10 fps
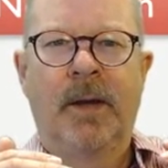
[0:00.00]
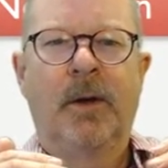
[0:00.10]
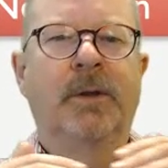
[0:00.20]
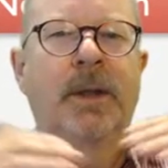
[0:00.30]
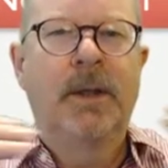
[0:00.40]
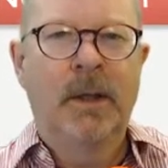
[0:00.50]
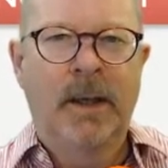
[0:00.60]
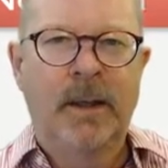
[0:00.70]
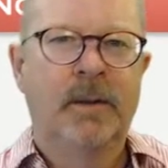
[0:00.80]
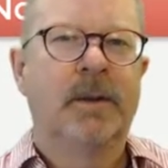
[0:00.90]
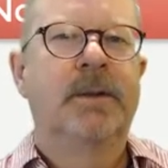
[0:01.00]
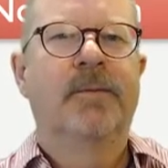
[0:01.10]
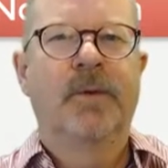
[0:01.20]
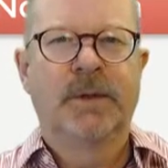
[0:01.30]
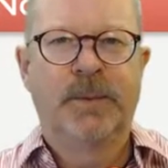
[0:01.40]
and articulating the
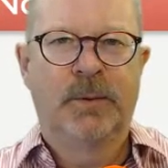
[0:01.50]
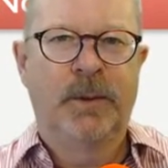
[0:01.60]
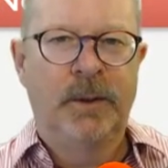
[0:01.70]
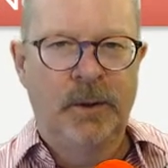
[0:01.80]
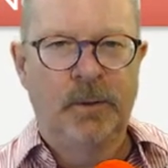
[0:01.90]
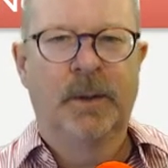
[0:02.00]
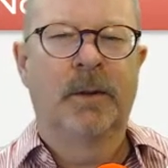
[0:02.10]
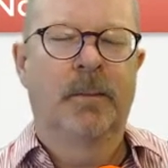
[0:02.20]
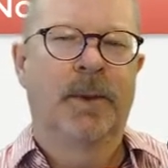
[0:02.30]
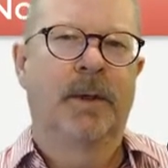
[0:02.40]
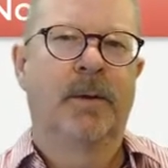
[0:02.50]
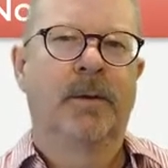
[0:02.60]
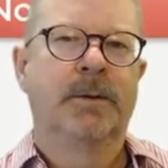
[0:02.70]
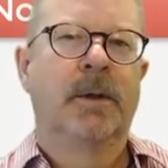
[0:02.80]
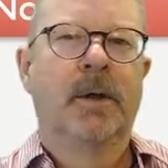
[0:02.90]
difference between you and
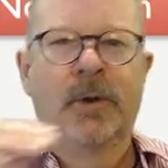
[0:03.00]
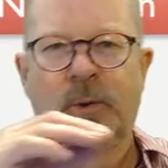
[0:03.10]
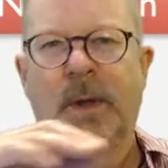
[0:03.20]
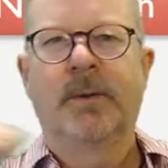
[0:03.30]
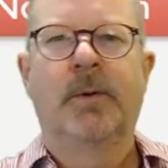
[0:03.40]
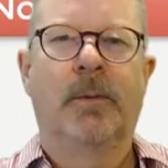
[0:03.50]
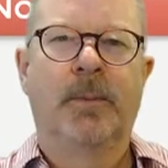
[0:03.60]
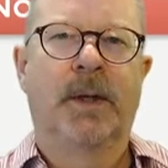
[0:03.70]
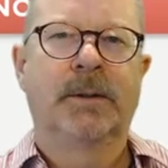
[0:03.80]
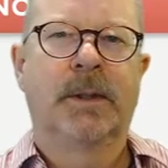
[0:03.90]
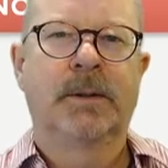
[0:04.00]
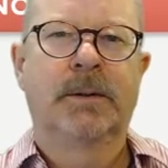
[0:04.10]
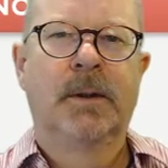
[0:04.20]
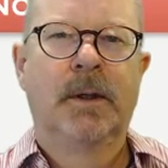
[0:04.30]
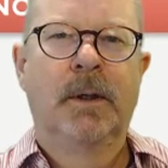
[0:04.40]
competitors throughout the whole process.